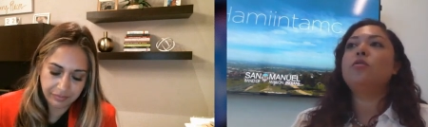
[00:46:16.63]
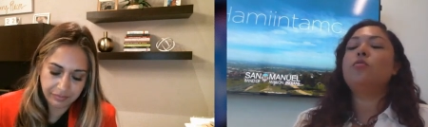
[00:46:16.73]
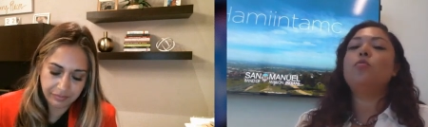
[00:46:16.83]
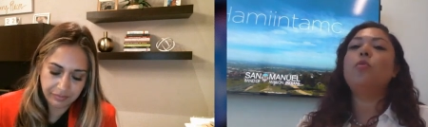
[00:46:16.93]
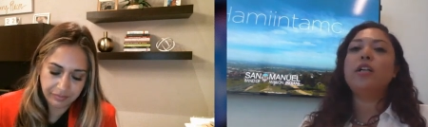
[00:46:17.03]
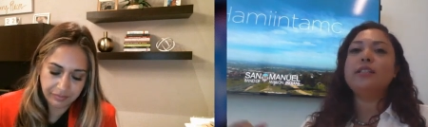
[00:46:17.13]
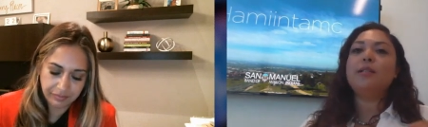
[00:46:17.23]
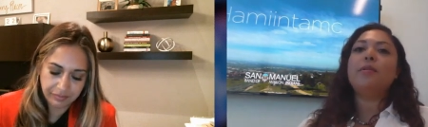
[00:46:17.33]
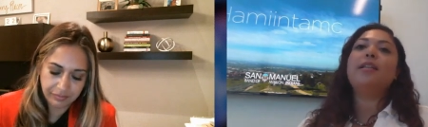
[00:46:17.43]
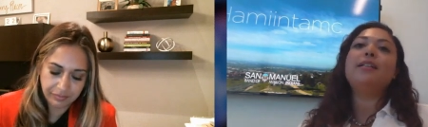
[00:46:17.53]
Speaker 1: what are
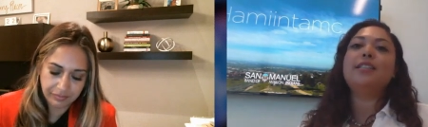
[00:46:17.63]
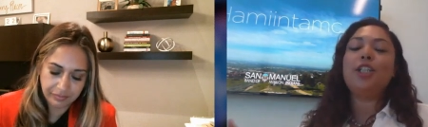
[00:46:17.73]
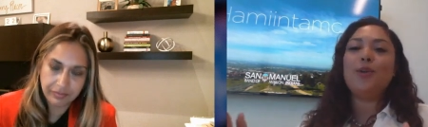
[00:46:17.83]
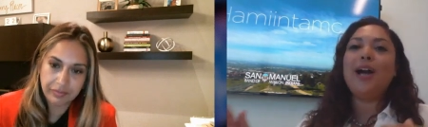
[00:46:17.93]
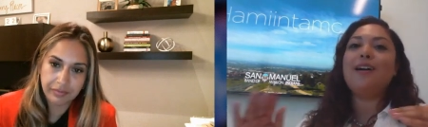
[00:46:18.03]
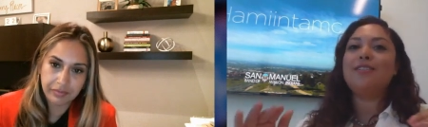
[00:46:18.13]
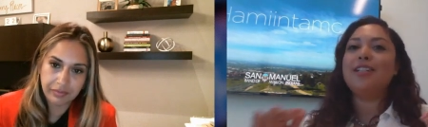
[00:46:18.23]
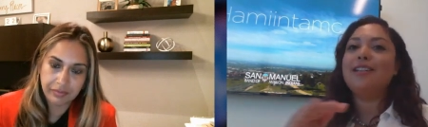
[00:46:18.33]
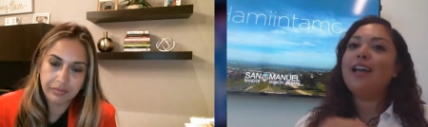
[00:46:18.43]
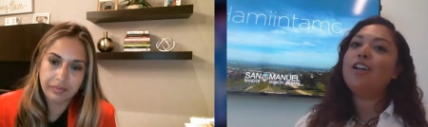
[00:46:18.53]
some things that you have to
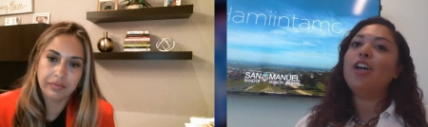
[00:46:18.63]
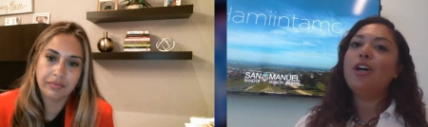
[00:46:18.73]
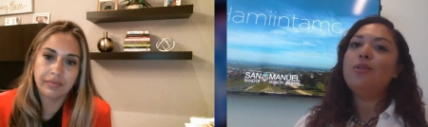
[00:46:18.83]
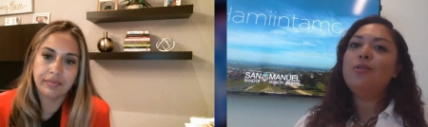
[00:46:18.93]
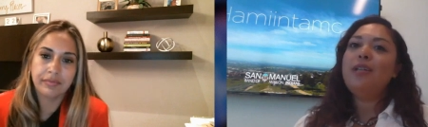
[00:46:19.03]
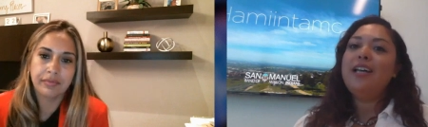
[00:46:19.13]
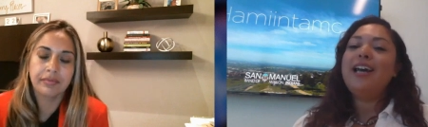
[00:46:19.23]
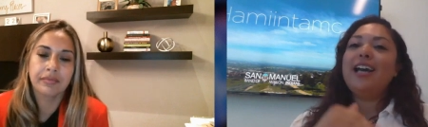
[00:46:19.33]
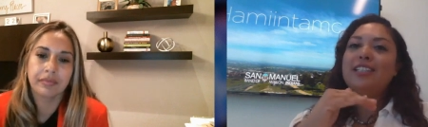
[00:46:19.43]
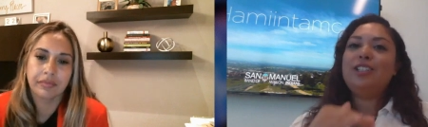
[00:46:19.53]
let go
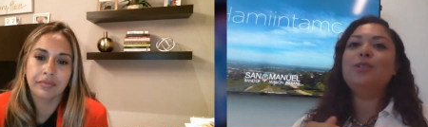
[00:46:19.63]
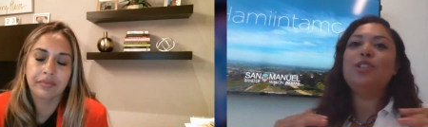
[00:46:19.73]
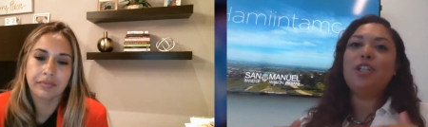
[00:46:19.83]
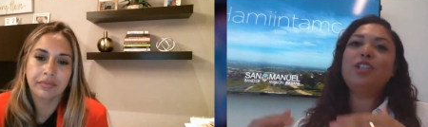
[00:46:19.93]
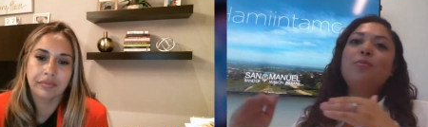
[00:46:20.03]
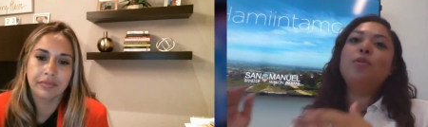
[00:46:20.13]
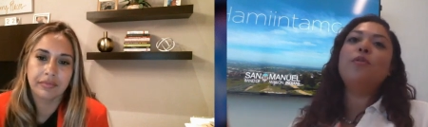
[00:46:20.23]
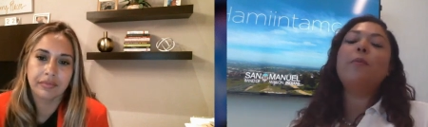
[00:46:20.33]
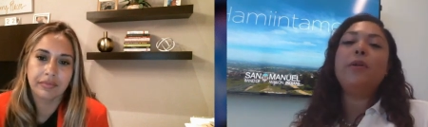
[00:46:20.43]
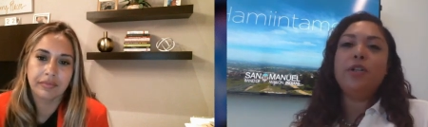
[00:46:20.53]
as you start to move
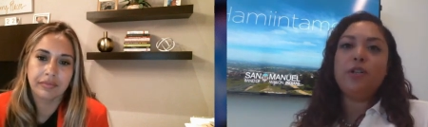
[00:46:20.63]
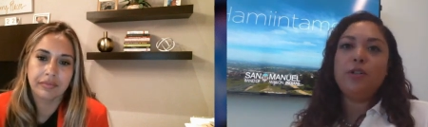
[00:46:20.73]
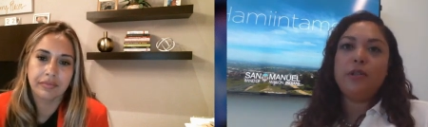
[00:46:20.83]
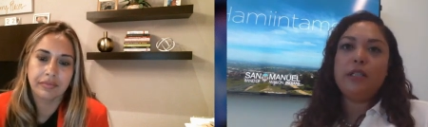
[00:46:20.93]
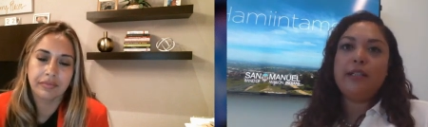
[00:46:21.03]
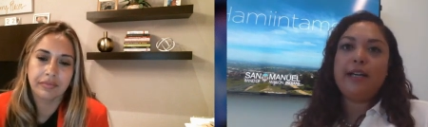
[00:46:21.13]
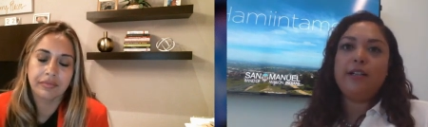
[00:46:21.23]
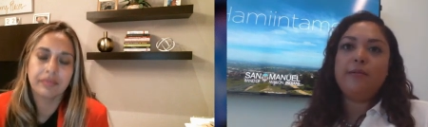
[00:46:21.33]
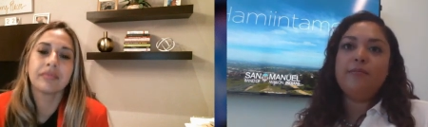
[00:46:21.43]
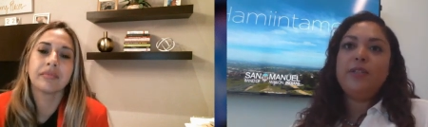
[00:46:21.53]
up in your career
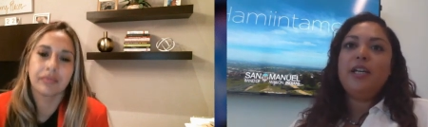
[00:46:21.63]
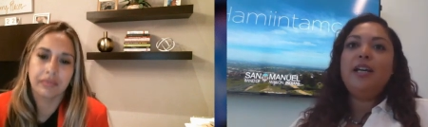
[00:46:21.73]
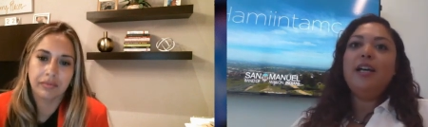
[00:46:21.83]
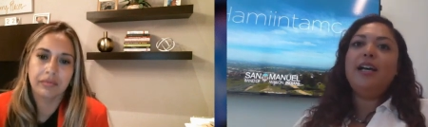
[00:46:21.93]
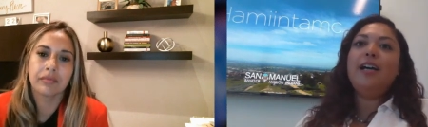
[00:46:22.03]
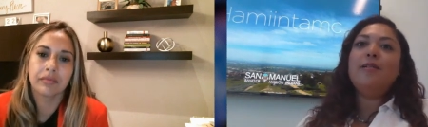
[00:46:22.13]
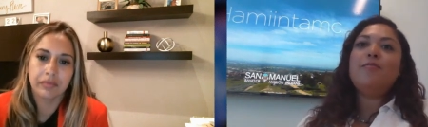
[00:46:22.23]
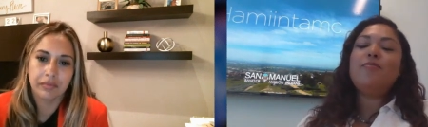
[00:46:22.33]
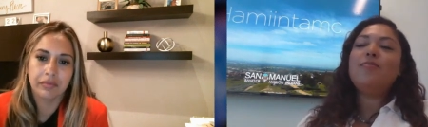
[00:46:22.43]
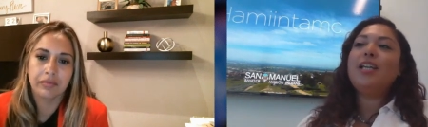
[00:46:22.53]
ladder.
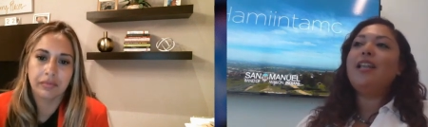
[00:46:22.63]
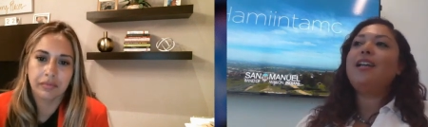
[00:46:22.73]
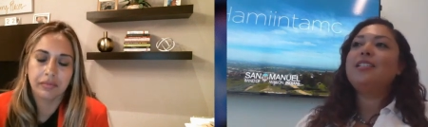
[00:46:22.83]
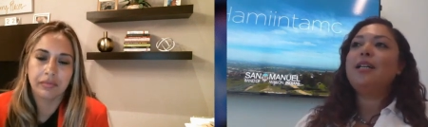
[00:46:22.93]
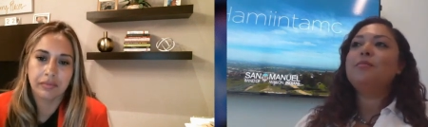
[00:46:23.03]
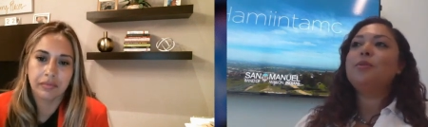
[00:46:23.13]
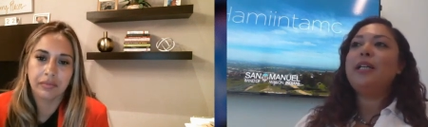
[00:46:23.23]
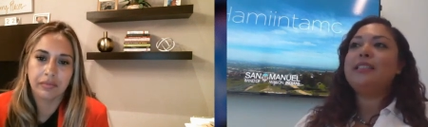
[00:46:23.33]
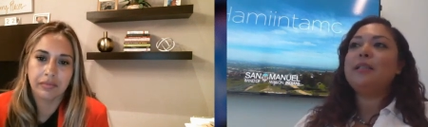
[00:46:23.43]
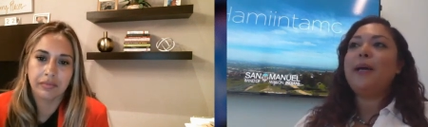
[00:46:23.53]
Um, a lot of times, what
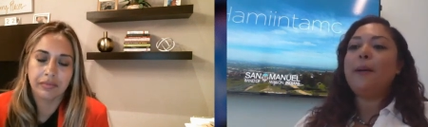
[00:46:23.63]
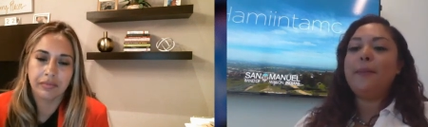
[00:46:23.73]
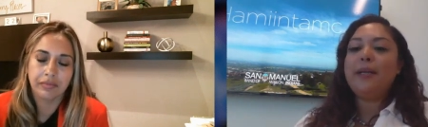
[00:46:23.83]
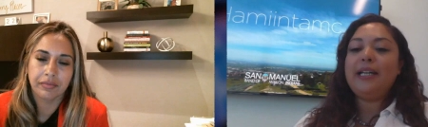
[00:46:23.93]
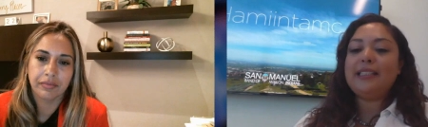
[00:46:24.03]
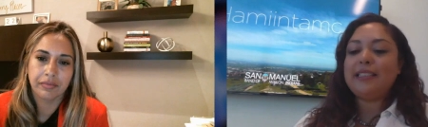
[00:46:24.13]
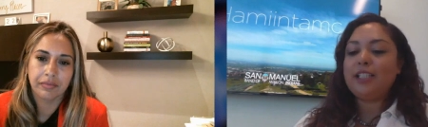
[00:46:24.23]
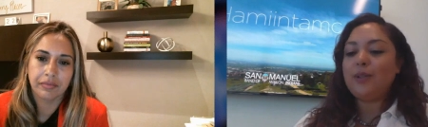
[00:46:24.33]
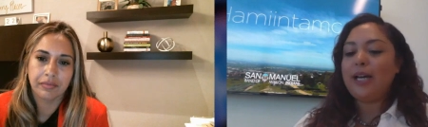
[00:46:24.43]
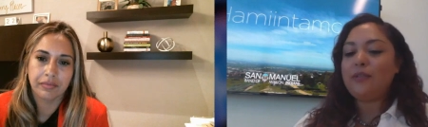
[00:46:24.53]
ends up happening is that
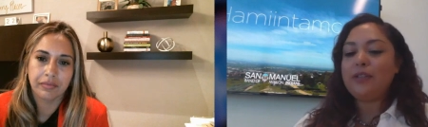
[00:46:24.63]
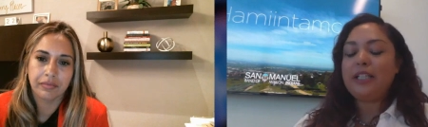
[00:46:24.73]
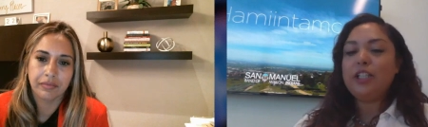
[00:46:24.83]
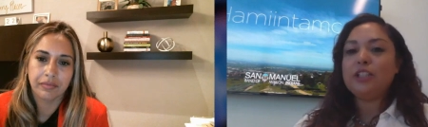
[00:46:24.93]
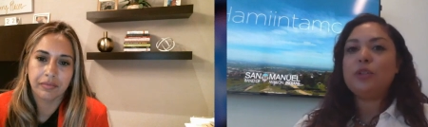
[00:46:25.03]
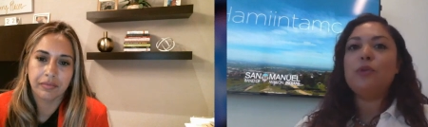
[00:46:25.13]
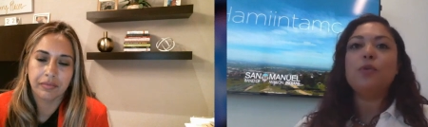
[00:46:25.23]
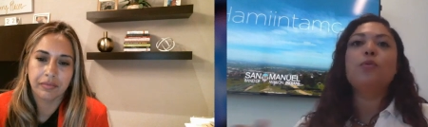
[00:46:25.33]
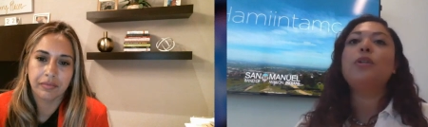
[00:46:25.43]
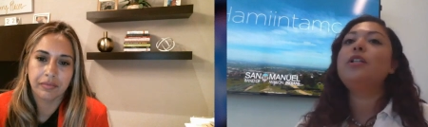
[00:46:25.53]
you have leaders who are
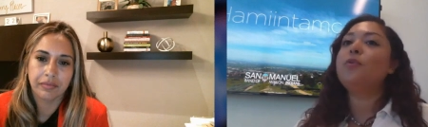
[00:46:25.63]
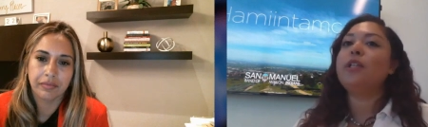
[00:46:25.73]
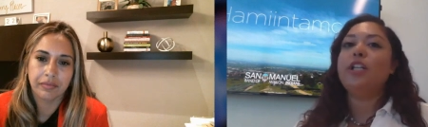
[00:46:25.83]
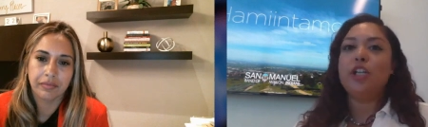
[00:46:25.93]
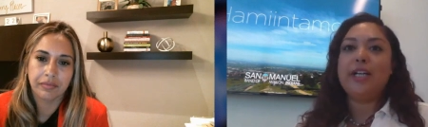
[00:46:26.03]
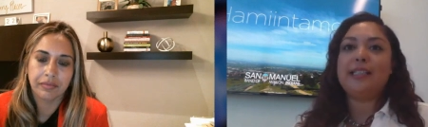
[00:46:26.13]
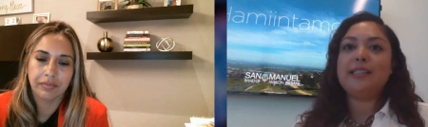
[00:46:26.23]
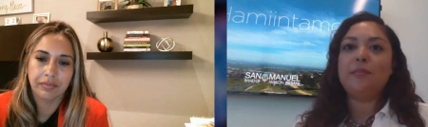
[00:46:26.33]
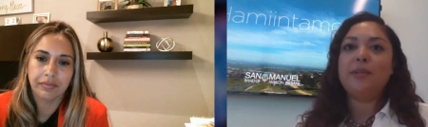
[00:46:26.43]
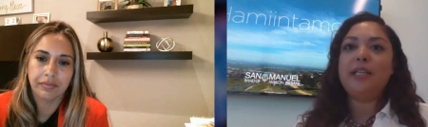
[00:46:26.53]
really, really good at
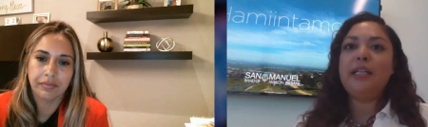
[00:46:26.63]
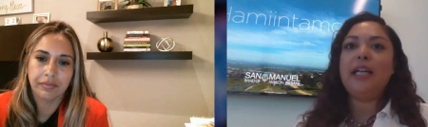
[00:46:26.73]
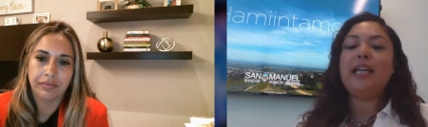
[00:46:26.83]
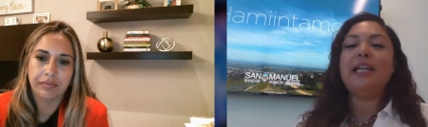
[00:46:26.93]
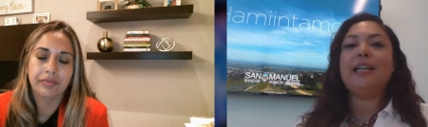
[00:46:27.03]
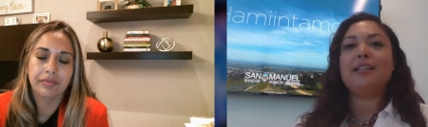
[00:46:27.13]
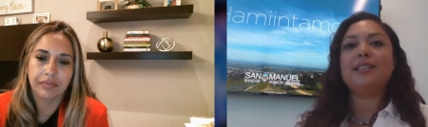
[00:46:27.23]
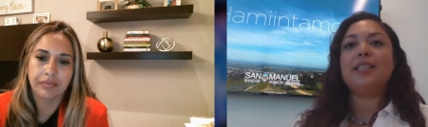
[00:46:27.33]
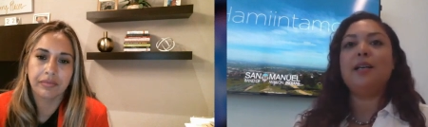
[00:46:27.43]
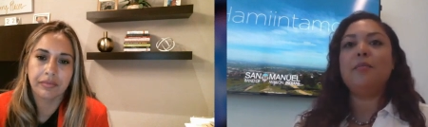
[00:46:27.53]
something and it gets
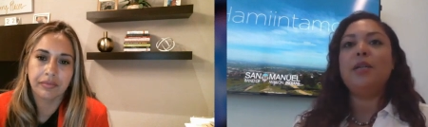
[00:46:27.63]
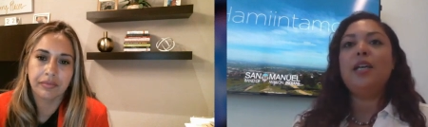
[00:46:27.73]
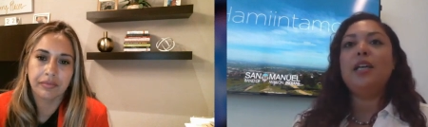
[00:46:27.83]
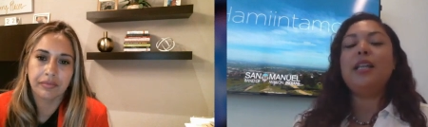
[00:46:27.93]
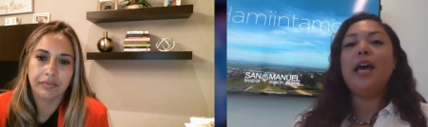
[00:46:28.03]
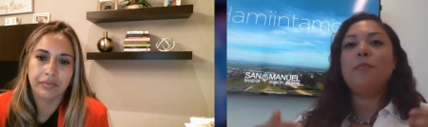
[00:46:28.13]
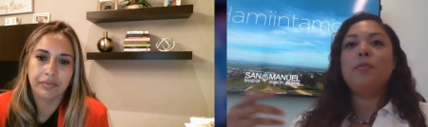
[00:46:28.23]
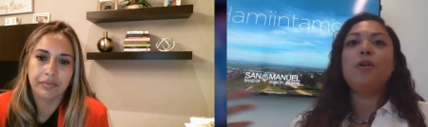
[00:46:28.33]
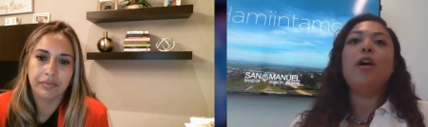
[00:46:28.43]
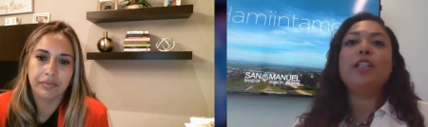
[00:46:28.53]
them that
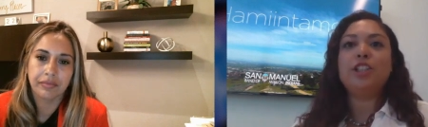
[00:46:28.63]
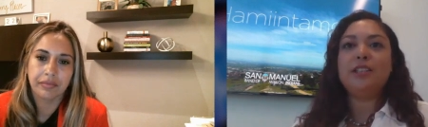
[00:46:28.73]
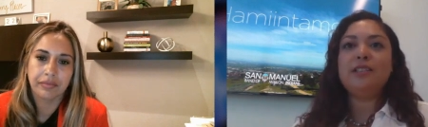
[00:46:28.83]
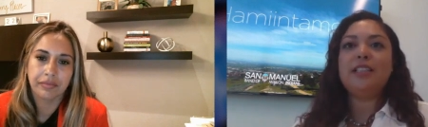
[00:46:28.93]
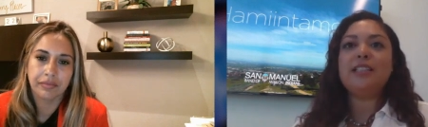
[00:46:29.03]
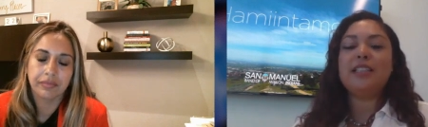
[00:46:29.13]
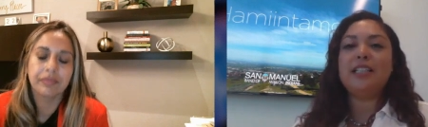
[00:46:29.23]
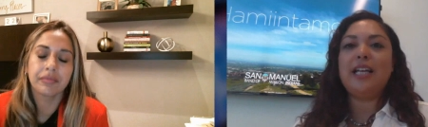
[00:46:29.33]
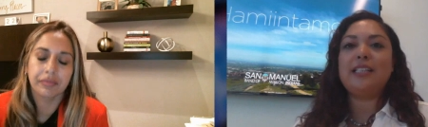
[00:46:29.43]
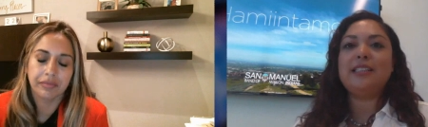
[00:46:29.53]
progression into the
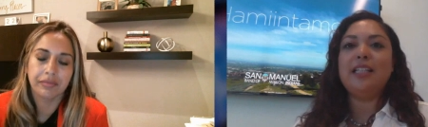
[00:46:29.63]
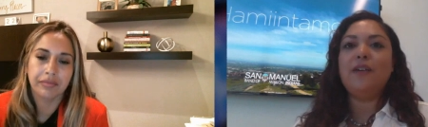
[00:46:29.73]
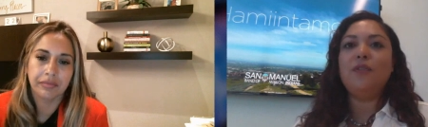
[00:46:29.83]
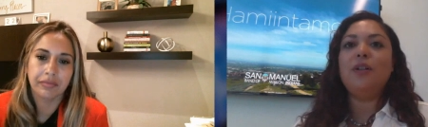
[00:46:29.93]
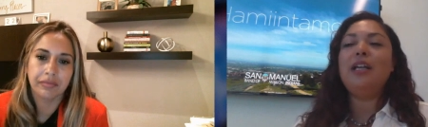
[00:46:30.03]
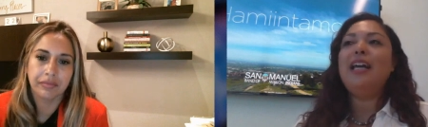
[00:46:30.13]
next level.